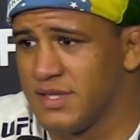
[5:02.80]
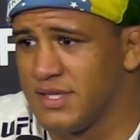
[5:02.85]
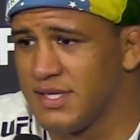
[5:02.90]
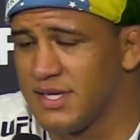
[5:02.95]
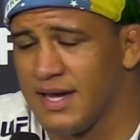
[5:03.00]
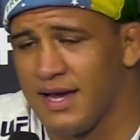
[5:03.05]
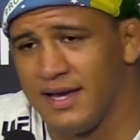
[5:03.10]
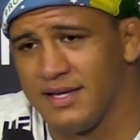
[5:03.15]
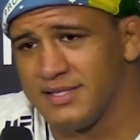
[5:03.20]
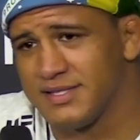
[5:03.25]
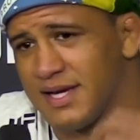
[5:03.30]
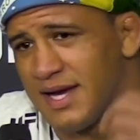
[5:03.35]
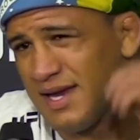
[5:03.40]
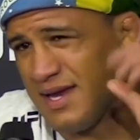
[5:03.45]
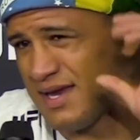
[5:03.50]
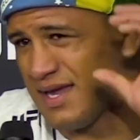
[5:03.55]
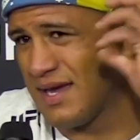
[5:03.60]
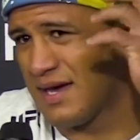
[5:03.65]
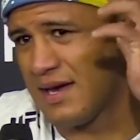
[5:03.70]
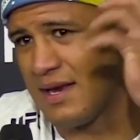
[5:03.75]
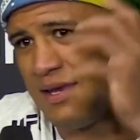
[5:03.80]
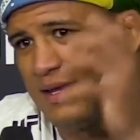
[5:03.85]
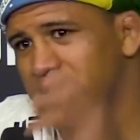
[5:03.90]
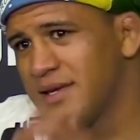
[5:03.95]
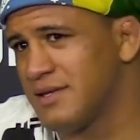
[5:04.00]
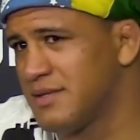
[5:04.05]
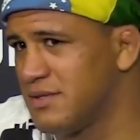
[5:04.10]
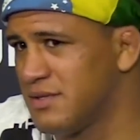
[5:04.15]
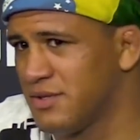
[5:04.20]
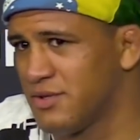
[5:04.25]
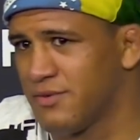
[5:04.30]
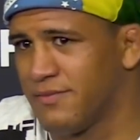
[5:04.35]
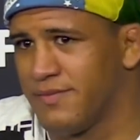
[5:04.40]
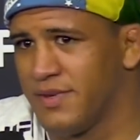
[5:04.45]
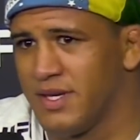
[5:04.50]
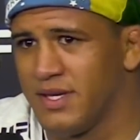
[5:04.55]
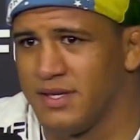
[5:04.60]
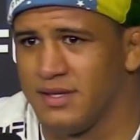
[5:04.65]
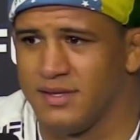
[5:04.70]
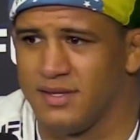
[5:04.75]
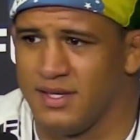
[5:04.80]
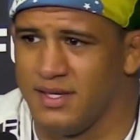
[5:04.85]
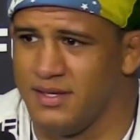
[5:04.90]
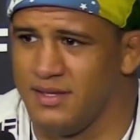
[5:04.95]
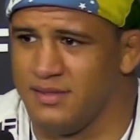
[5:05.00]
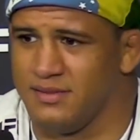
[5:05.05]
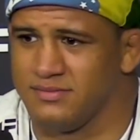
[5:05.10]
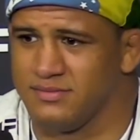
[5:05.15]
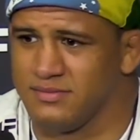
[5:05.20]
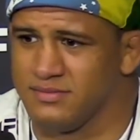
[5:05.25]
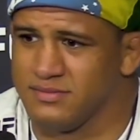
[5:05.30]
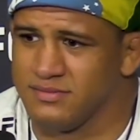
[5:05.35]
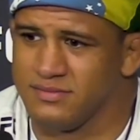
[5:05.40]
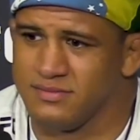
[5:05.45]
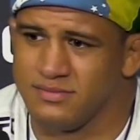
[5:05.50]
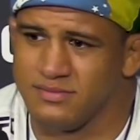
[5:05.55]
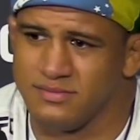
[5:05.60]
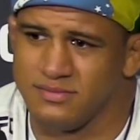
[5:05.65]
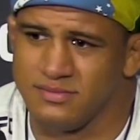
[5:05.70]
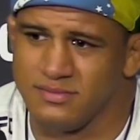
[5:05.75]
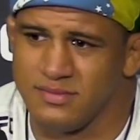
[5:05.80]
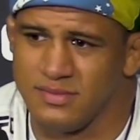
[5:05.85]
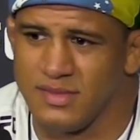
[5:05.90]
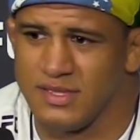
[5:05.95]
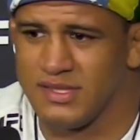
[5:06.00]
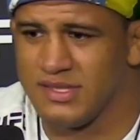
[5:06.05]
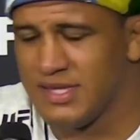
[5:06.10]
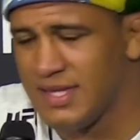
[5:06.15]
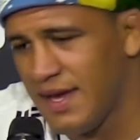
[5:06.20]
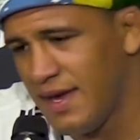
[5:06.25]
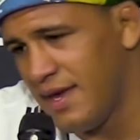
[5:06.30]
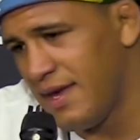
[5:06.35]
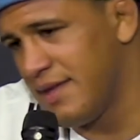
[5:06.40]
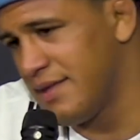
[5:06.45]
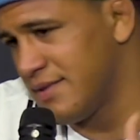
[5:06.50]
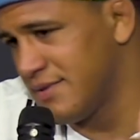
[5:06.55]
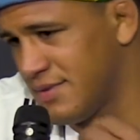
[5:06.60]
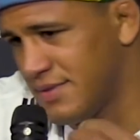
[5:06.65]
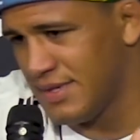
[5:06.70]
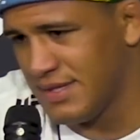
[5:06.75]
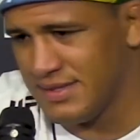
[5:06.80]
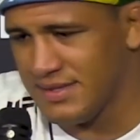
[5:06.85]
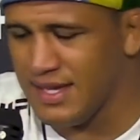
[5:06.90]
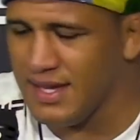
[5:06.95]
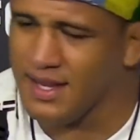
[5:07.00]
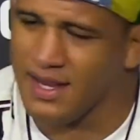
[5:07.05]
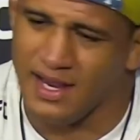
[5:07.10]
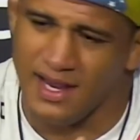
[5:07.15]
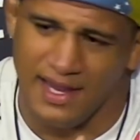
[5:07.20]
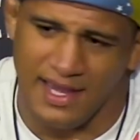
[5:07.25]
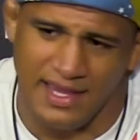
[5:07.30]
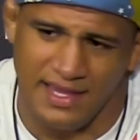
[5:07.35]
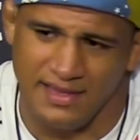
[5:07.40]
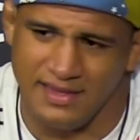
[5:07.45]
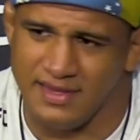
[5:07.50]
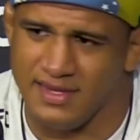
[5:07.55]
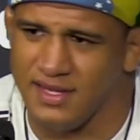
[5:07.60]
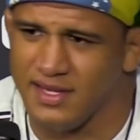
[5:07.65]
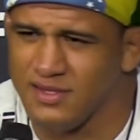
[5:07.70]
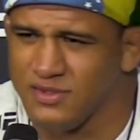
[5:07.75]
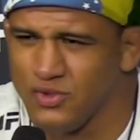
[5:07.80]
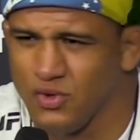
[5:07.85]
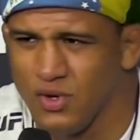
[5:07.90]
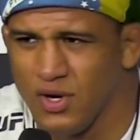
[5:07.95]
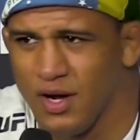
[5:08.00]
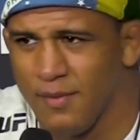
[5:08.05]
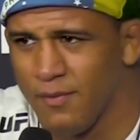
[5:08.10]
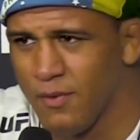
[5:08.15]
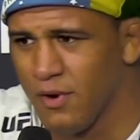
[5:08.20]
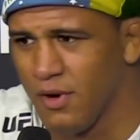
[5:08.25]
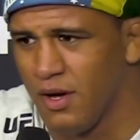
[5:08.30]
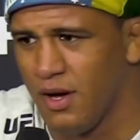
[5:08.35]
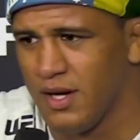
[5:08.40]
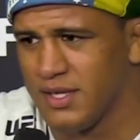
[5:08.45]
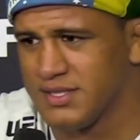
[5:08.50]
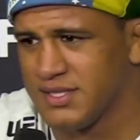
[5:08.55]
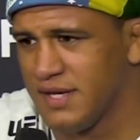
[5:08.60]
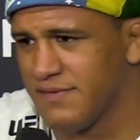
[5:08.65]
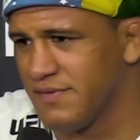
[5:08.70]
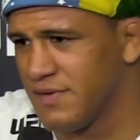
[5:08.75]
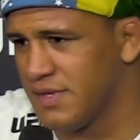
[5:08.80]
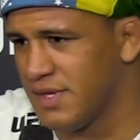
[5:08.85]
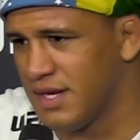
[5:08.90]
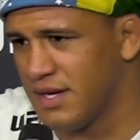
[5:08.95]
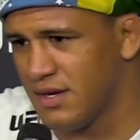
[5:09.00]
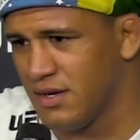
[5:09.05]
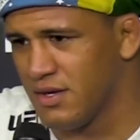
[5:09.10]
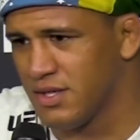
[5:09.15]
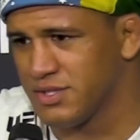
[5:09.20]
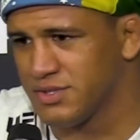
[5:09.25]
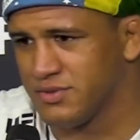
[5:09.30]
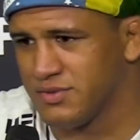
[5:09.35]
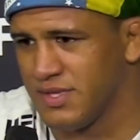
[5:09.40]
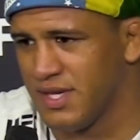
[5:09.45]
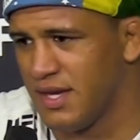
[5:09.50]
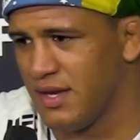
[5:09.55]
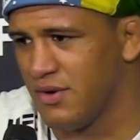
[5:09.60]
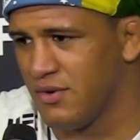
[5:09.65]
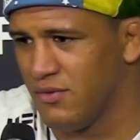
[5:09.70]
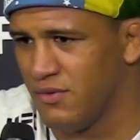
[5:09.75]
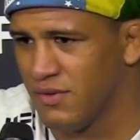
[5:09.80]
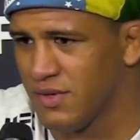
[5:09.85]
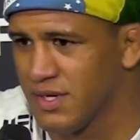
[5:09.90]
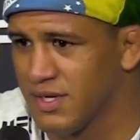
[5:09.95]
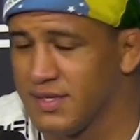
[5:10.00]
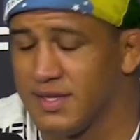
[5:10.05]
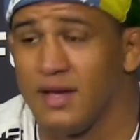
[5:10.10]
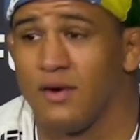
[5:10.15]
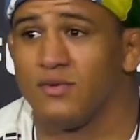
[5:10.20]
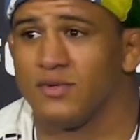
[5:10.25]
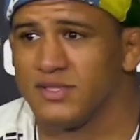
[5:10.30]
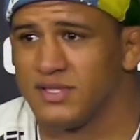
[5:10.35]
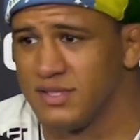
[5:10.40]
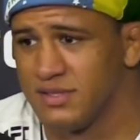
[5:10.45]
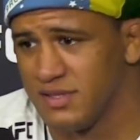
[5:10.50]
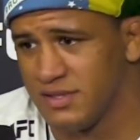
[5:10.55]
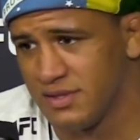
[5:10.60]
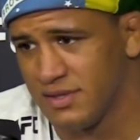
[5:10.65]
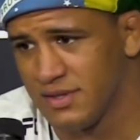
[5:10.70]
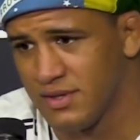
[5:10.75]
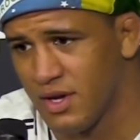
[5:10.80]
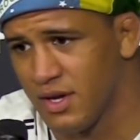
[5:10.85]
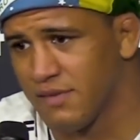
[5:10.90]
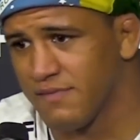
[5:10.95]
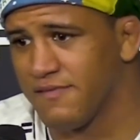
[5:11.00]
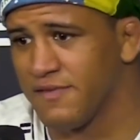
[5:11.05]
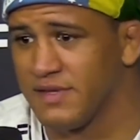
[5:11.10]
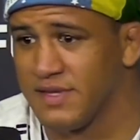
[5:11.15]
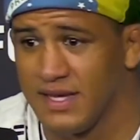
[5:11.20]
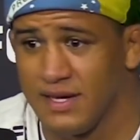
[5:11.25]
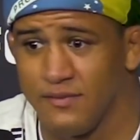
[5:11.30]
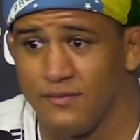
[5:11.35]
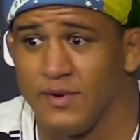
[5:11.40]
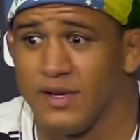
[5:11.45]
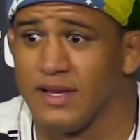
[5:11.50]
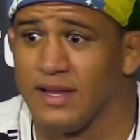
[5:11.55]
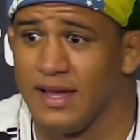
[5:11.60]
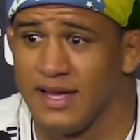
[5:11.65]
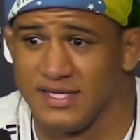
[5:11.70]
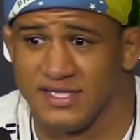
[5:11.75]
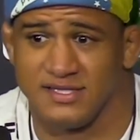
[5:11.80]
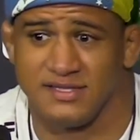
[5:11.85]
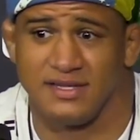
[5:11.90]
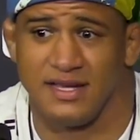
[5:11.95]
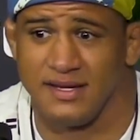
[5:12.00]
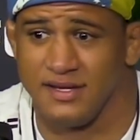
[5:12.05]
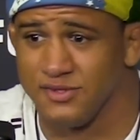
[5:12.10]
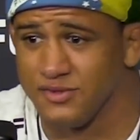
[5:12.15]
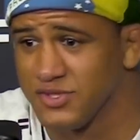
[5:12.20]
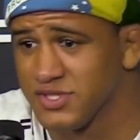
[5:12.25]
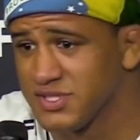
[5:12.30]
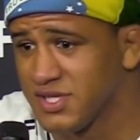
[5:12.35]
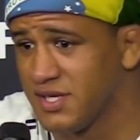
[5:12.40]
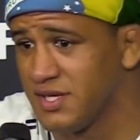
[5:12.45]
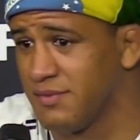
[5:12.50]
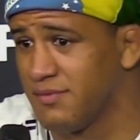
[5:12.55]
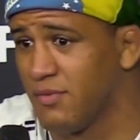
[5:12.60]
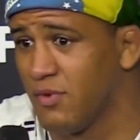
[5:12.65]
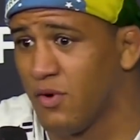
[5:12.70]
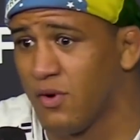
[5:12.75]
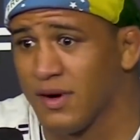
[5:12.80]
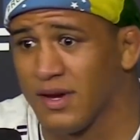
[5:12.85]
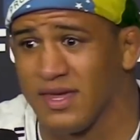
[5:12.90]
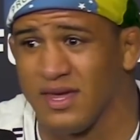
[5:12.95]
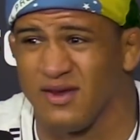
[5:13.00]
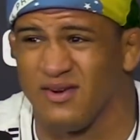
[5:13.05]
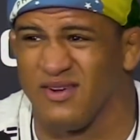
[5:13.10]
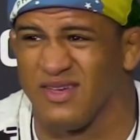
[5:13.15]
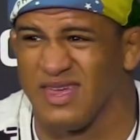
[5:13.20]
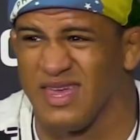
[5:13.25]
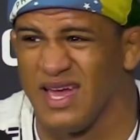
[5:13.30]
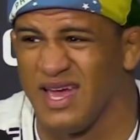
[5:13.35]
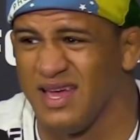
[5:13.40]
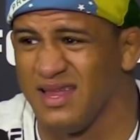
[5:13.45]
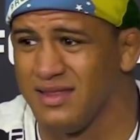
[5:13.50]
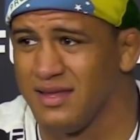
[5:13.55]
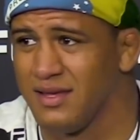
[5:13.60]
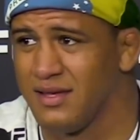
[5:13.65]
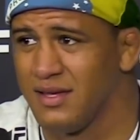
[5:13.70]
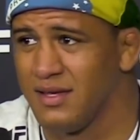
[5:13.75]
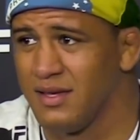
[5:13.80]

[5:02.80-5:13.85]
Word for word: it, it's kind of like clicking a little bit, and then take and, and that took a couple losses. After that, I lost to Dan Hooker. That was another thing that I realized I need to study more. I cannot get.